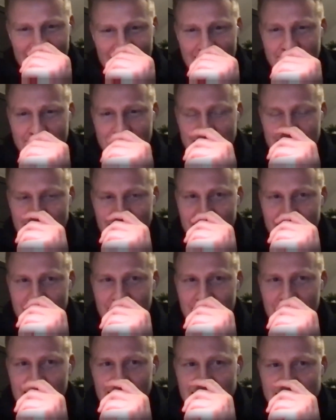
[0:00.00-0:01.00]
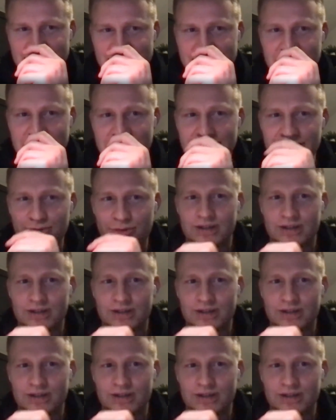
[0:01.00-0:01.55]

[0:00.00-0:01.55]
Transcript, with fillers: I uh, I actually